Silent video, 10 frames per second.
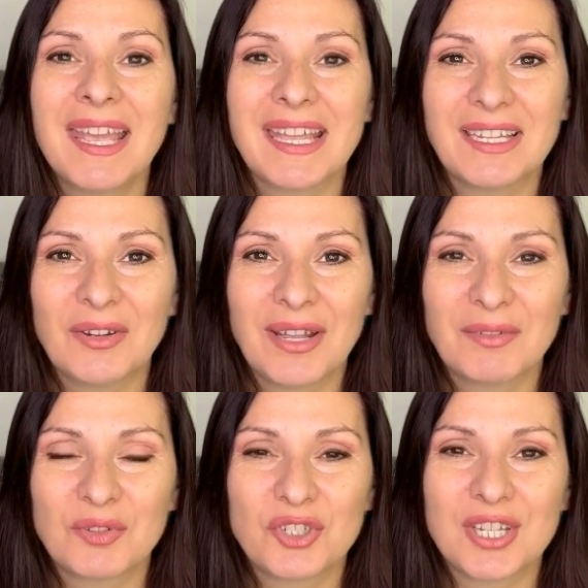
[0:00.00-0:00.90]
and they don't have
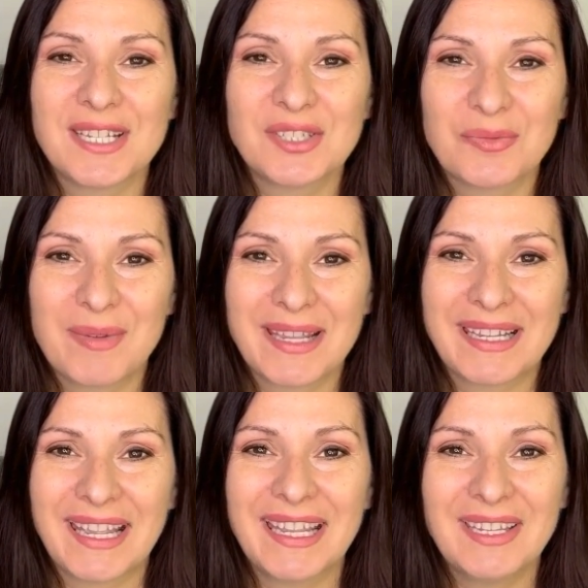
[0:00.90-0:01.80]
to chase or beg
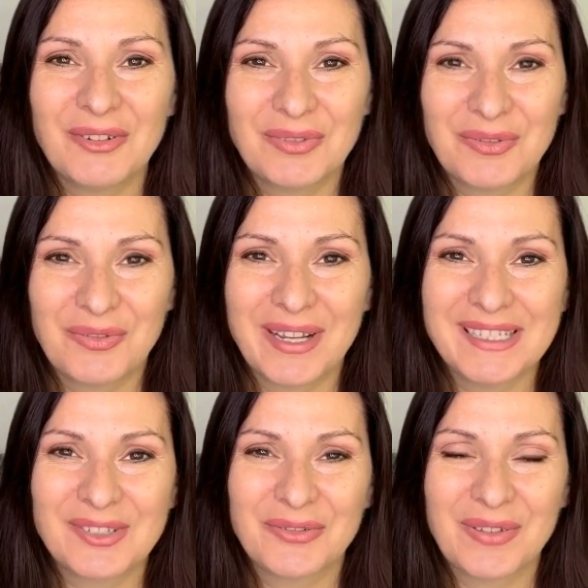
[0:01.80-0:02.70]
any of the friends
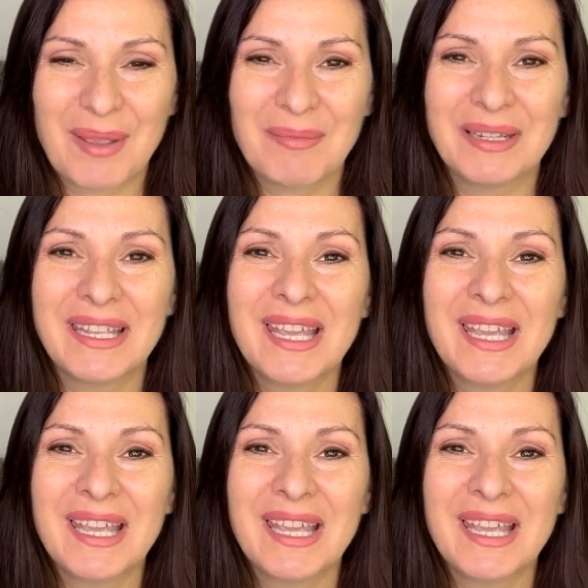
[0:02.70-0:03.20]
or family